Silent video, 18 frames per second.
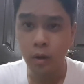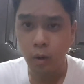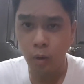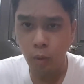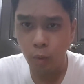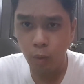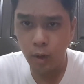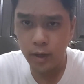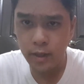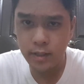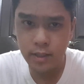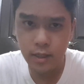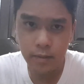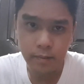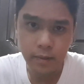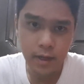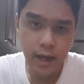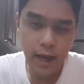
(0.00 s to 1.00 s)
What is
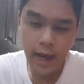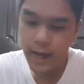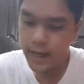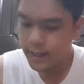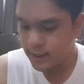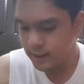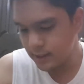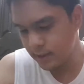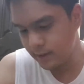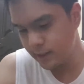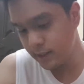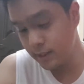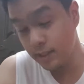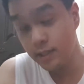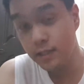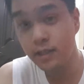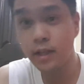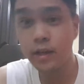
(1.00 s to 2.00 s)
up, guys? This
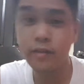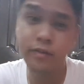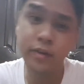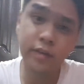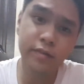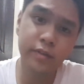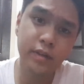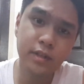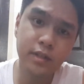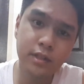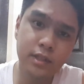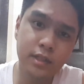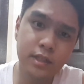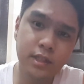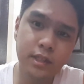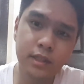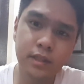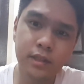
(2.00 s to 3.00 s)
is Nave
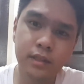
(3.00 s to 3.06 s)
Evans,